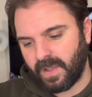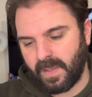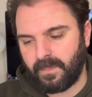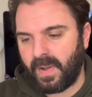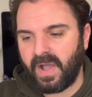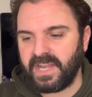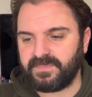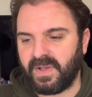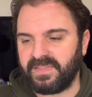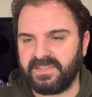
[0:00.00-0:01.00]
abide
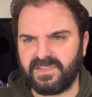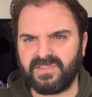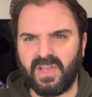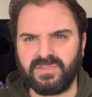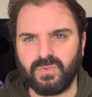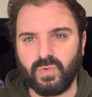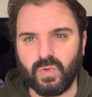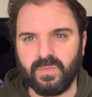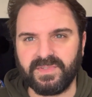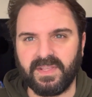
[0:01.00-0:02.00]
by these societal
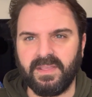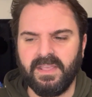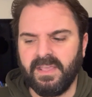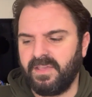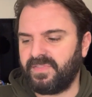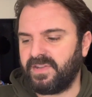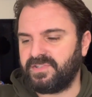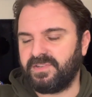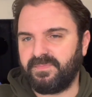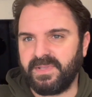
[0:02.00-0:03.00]
norms, that they
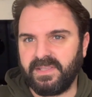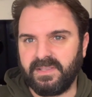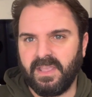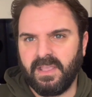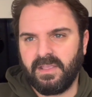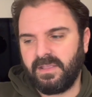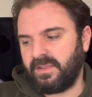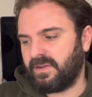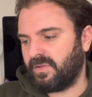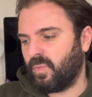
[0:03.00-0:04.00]
should be, you
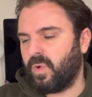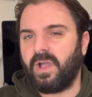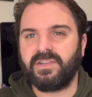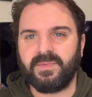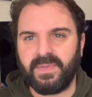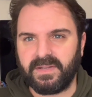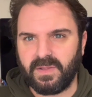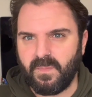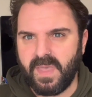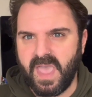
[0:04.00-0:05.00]
know, worshipping the
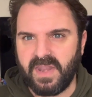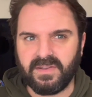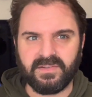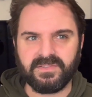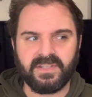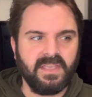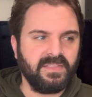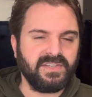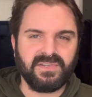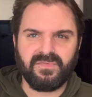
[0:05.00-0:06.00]
men and
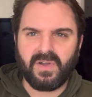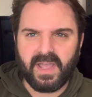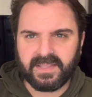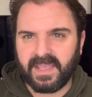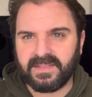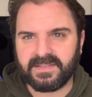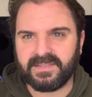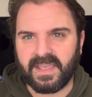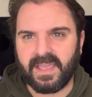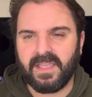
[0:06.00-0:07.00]
they should fight against
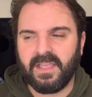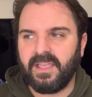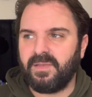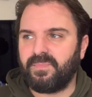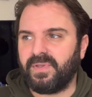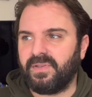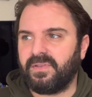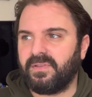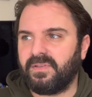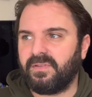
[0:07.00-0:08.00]
that. But
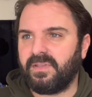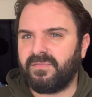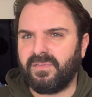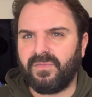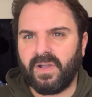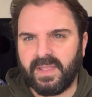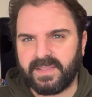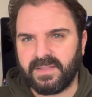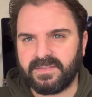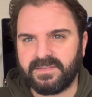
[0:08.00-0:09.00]
if you fight
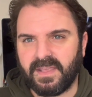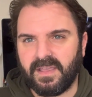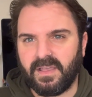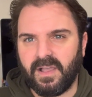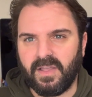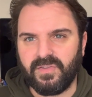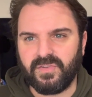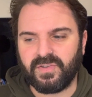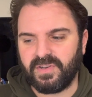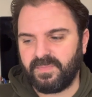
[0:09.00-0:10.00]
against that, are you
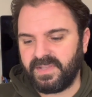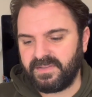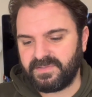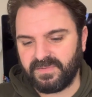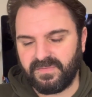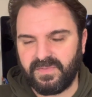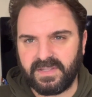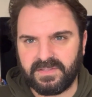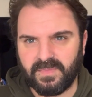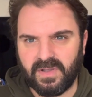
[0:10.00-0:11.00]
going to be sort of
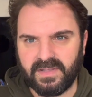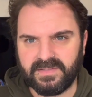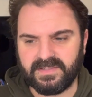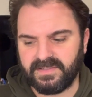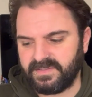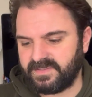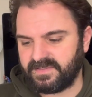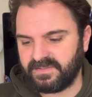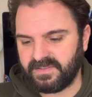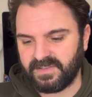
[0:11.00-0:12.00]
victimized and,
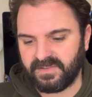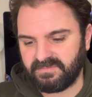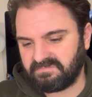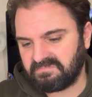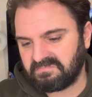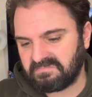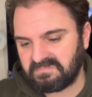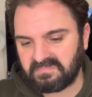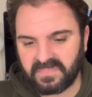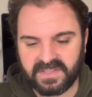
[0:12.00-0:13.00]
you know,
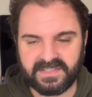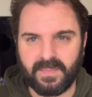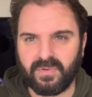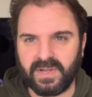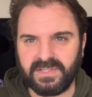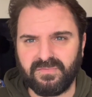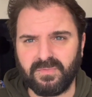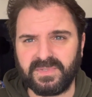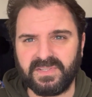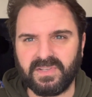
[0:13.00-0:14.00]
separated from
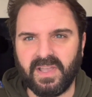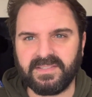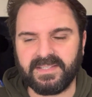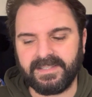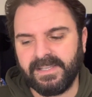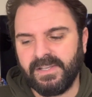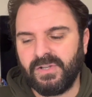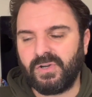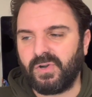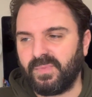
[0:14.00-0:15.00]
society?
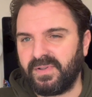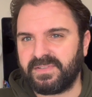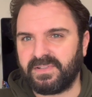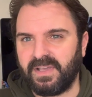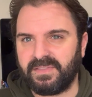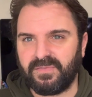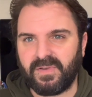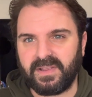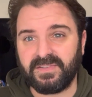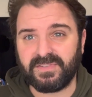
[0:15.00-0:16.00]
Almost like the
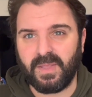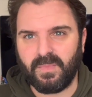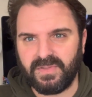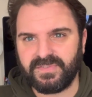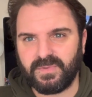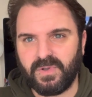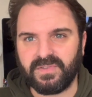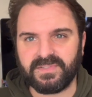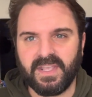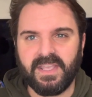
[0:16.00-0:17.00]
Frankenstein monster
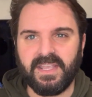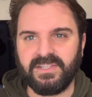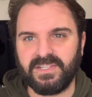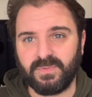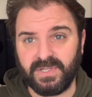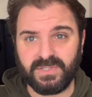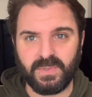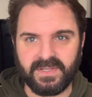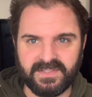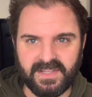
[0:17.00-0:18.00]
was. He just wanted to
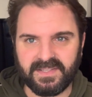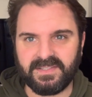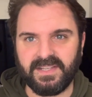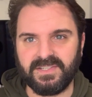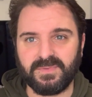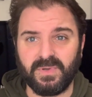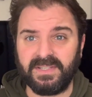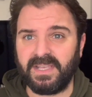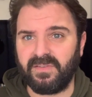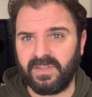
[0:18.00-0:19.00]
exist. He just wanted
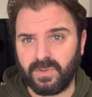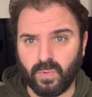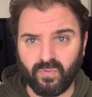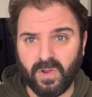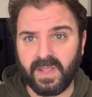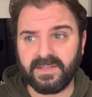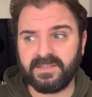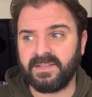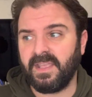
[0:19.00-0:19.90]
to have equal rights.